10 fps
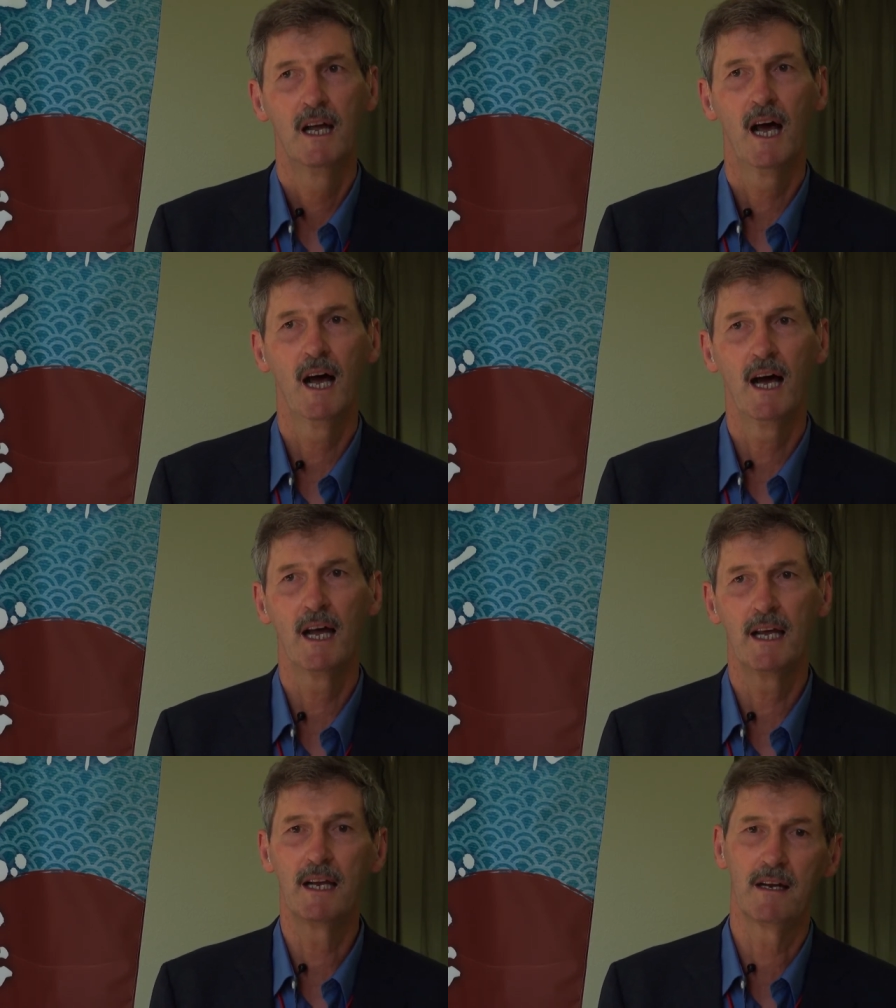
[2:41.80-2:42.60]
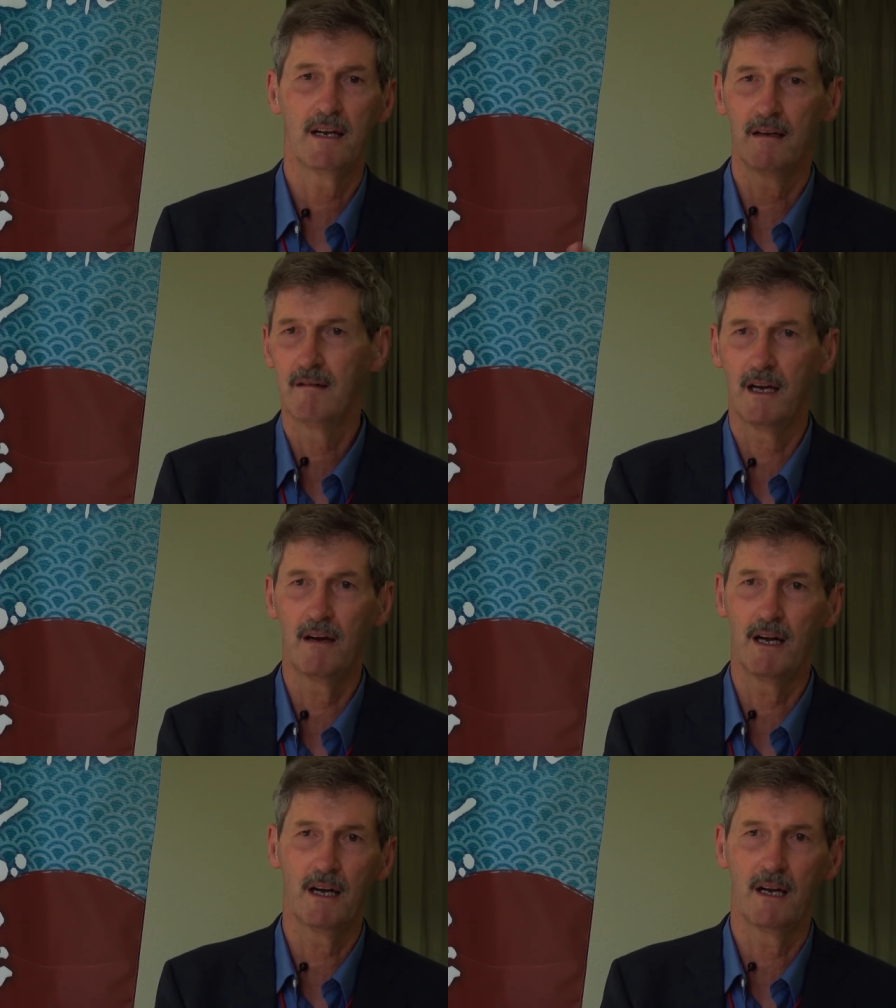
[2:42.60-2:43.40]
uh, in
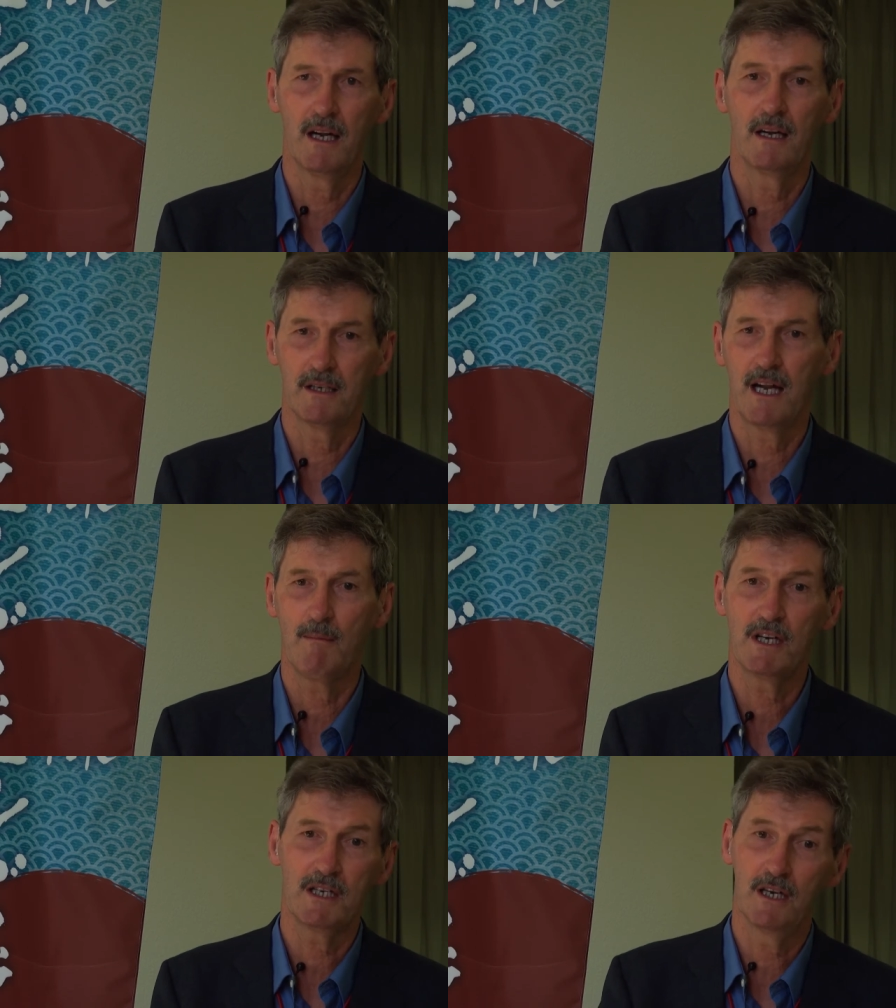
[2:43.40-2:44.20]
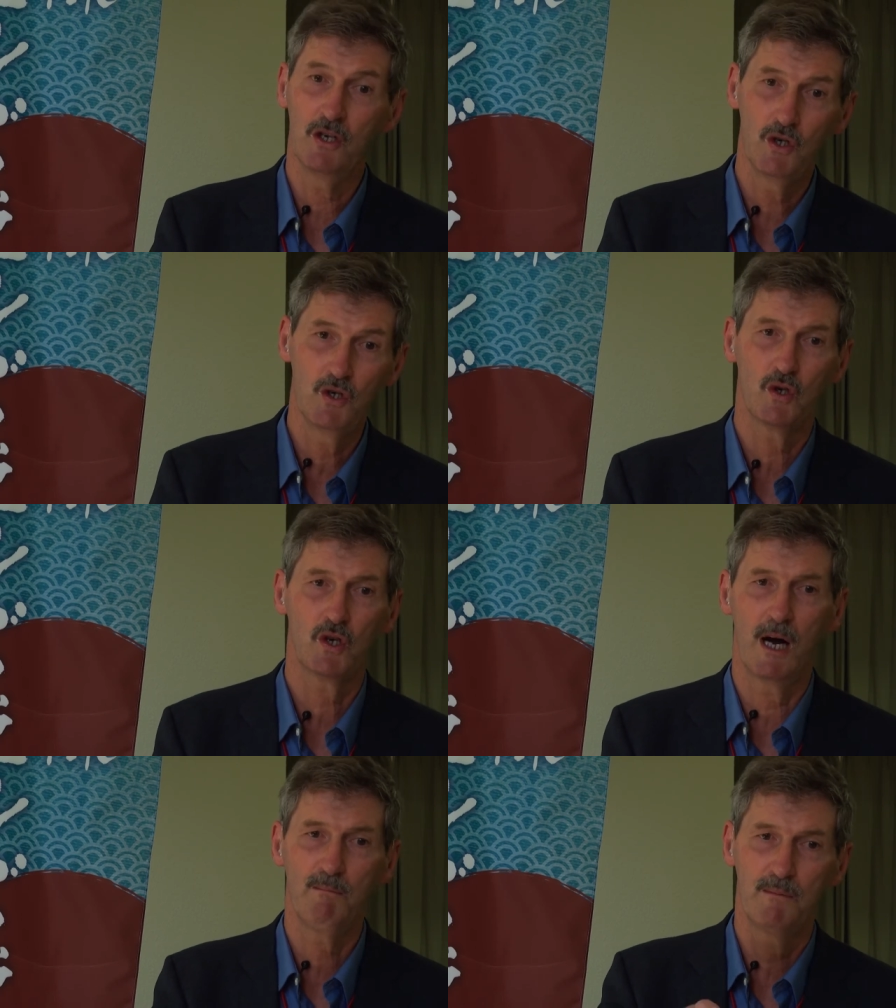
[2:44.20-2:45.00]
going in establishing a new
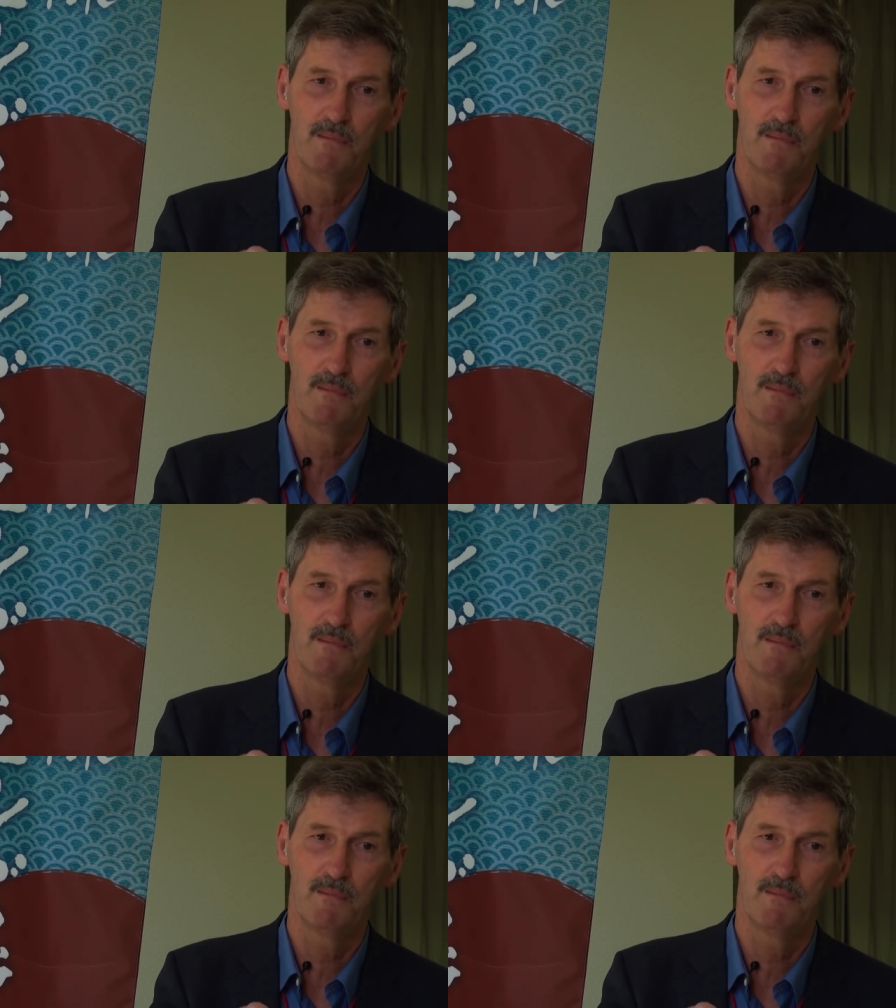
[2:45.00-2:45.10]
crop